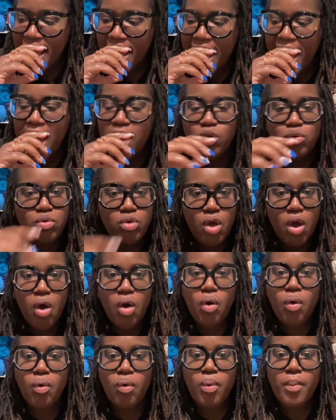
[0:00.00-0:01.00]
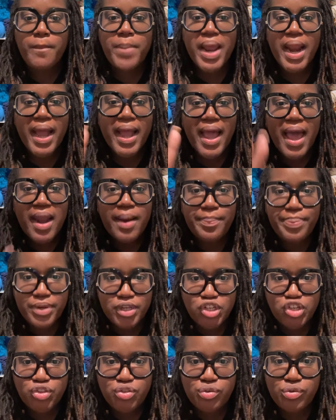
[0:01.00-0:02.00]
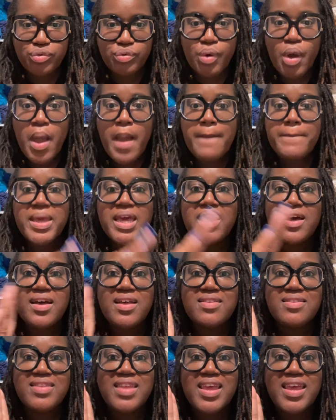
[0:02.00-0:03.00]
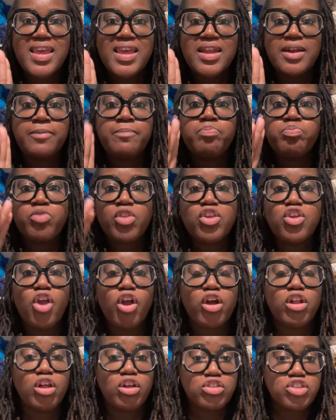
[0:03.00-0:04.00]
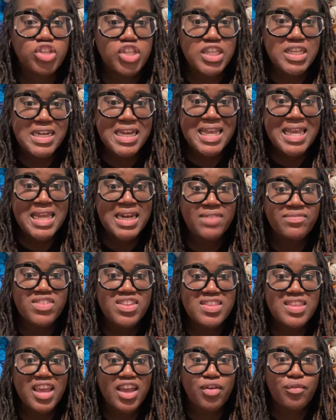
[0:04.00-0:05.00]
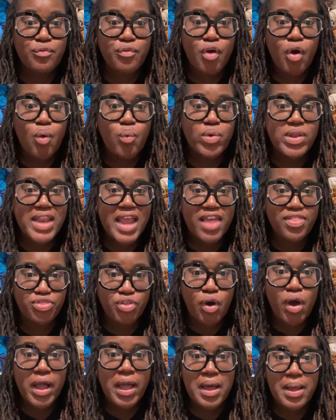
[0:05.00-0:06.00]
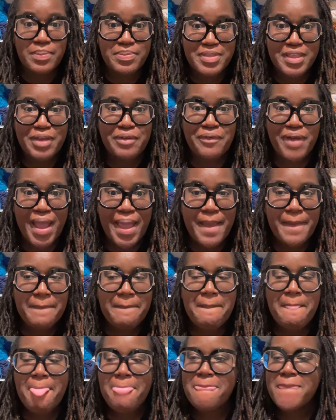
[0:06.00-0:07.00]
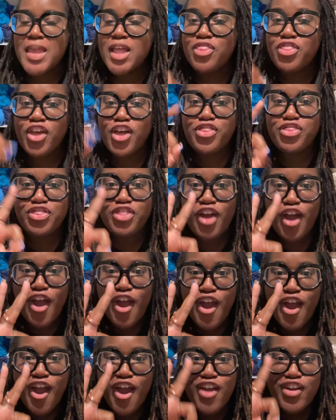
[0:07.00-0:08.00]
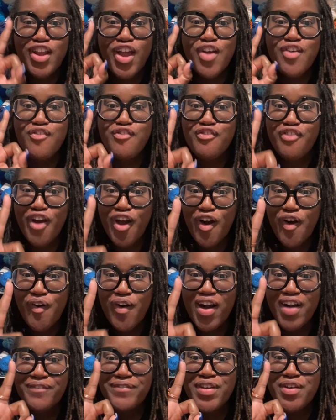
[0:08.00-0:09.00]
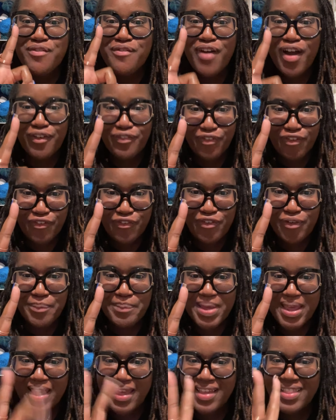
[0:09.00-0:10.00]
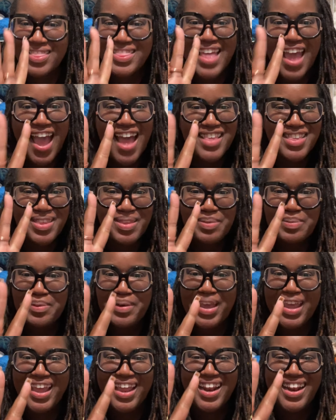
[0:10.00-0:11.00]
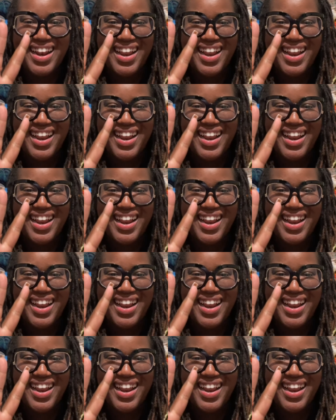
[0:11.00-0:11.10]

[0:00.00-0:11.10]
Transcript: I don't know, but I got to push through, because then you're closer to the end of the second row when that thought comes in, right? The third row of the ruffle for me, that's when